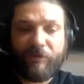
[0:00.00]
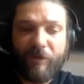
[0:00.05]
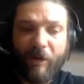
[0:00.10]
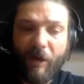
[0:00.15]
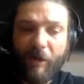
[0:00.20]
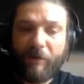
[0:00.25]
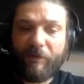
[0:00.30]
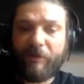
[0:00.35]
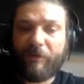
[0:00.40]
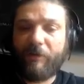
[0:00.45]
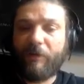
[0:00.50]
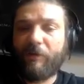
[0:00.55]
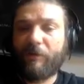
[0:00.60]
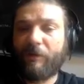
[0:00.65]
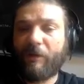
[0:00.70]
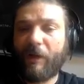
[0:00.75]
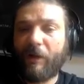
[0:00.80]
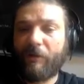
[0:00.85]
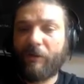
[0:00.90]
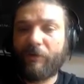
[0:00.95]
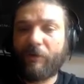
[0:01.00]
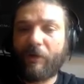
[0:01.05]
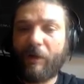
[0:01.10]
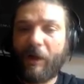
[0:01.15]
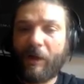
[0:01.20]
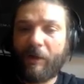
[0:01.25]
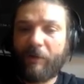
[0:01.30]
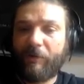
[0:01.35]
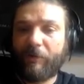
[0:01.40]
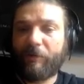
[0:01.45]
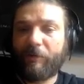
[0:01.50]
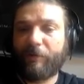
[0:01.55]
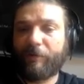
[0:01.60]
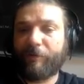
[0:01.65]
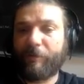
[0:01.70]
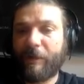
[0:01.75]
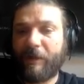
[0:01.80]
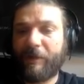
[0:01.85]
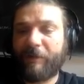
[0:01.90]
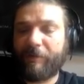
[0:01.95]
show that you know your
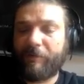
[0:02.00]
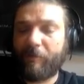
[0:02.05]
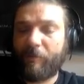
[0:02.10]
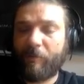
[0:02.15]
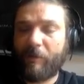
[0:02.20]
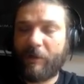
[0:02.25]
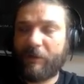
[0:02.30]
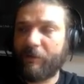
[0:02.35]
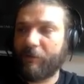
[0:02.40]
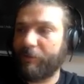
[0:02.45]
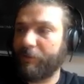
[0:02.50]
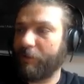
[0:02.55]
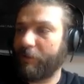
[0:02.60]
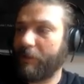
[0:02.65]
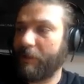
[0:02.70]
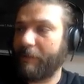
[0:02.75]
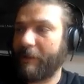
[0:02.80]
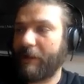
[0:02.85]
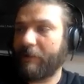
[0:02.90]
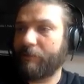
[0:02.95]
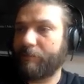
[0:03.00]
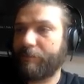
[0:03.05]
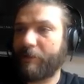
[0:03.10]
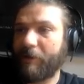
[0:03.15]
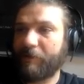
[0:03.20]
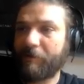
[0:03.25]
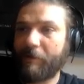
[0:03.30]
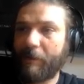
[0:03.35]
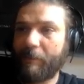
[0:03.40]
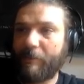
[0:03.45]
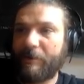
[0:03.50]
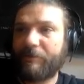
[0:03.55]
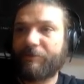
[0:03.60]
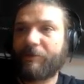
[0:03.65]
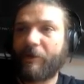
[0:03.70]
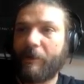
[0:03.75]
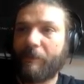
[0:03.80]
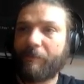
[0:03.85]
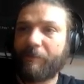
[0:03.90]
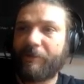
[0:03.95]
onions when you're talking about programming
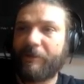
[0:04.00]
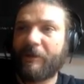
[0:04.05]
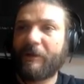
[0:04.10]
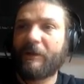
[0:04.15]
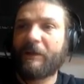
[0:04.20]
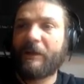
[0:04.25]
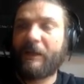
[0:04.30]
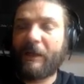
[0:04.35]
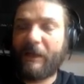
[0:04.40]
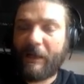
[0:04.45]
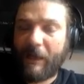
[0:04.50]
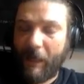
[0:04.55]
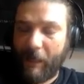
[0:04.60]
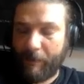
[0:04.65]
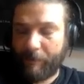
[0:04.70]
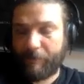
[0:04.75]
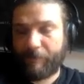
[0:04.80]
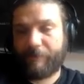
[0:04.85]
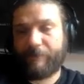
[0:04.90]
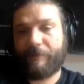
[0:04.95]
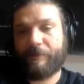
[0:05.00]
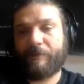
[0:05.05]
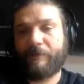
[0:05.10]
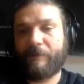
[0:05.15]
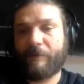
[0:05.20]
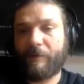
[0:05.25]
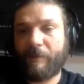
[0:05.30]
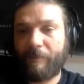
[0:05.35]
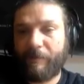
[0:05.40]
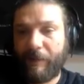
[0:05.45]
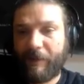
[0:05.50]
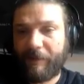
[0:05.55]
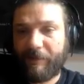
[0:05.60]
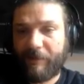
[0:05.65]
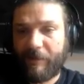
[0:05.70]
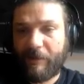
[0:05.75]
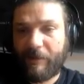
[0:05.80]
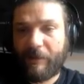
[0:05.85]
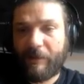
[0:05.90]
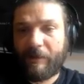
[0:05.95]
drums in Ableton,
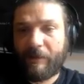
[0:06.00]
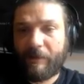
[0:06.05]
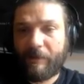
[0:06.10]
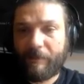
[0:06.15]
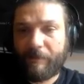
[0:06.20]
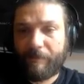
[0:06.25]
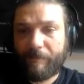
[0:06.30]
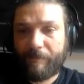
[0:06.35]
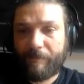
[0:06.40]
basically.